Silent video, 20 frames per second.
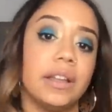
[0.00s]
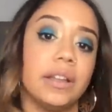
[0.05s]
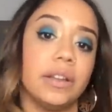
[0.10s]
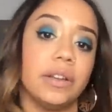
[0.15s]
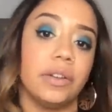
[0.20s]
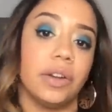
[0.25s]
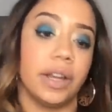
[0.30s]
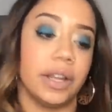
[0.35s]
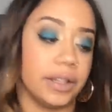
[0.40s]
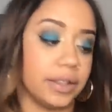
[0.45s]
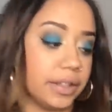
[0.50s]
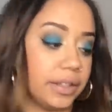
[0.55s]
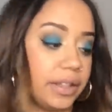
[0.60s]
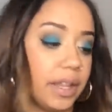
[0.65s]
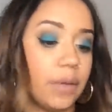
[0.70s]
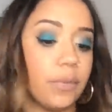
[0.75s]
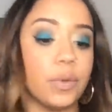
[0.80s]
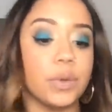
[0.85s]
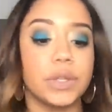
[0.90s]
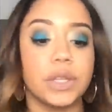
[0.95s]
All right. The
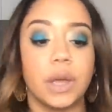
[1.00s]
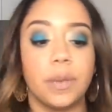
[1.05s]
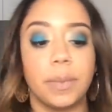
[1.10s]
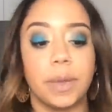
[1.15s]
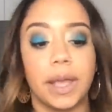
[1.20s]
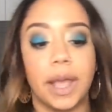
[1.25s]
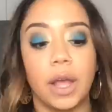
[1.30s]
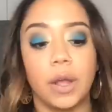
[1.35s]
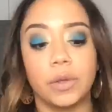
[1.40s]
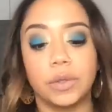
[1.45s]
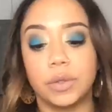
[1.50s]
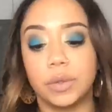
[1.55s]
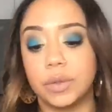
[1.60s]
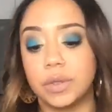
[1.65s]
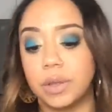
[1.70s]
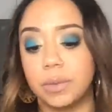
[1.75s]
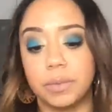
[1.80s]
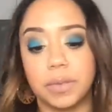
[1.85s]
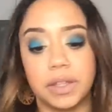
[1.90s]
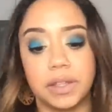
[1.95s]
devil's coming out. So
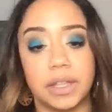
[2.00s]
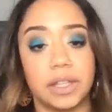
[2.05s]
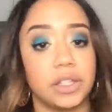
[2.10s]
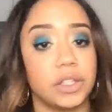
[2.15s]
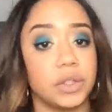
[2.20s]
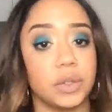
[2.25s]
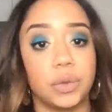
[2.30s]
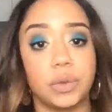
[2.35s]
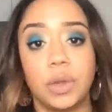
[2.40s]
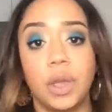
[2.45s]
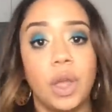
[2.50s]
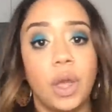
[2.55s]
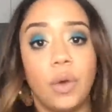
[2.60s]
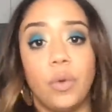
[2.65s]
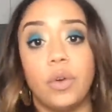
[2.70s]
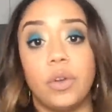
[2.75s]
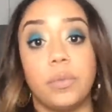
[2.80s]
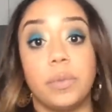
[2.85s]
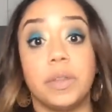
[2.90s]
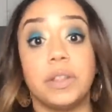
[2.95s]
something that just
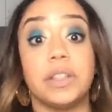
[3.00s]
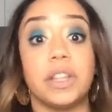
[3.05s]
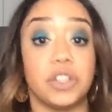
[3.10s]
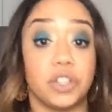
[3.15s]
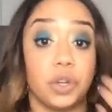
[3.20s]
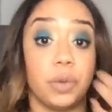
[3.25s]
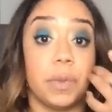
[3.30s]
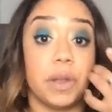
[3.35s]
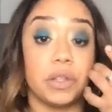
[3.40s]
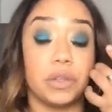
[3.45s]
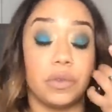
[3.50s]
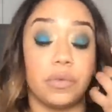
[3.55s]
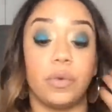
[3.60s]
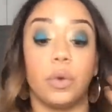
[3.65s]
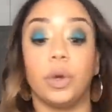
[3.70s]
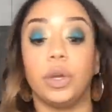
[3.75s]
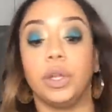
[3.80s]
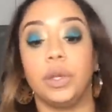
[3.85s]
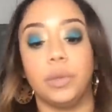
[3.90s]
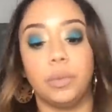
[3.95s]
would have been detrimental
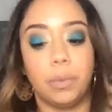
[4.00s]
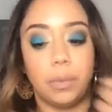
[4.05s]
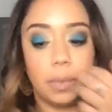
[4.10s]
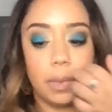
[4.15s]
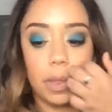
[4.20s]
for you.